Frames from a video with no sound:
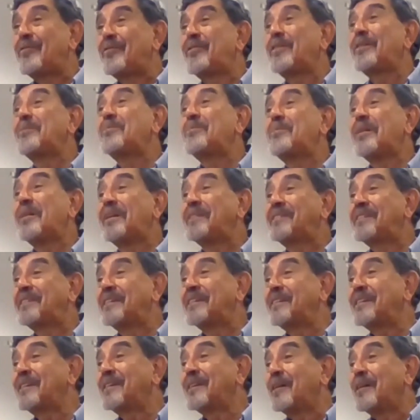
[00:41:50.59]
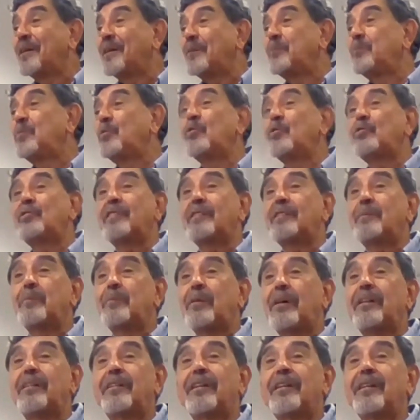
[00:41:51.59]
filmmaking, music
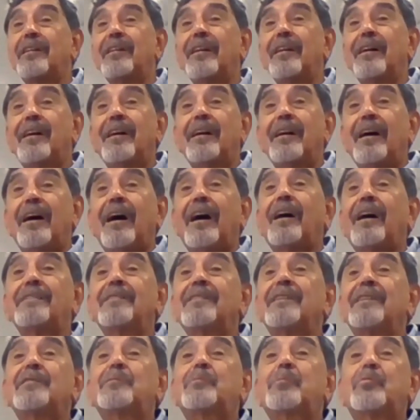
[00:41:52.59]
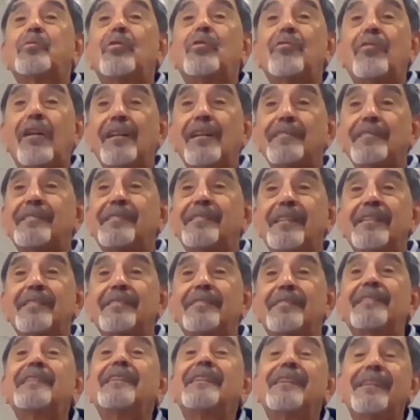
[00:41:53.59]
making, and it provides
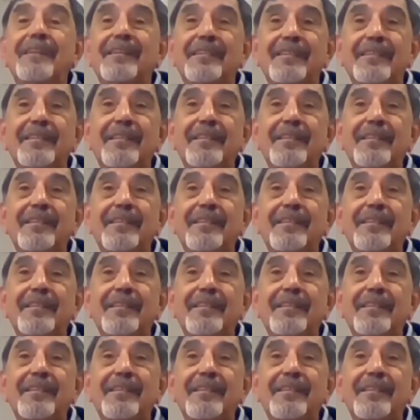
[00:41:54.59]
the